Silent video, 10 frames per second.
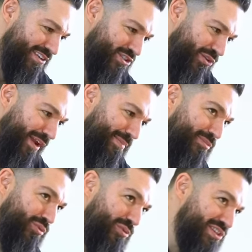Yeah. So a lot of
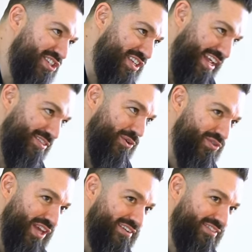people will mistake
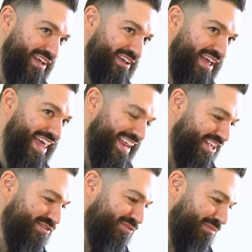those kind of like
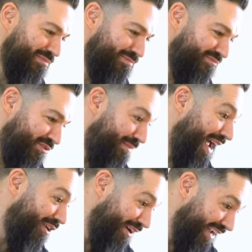headaches yep. for, for
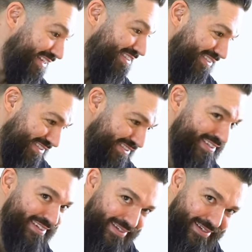felt, migraines. It felt like
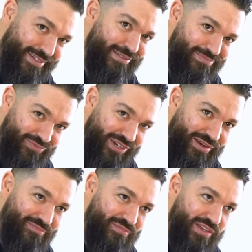a headache, yeah.
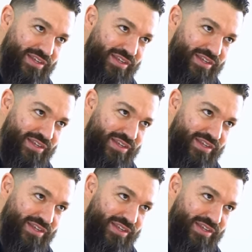Right.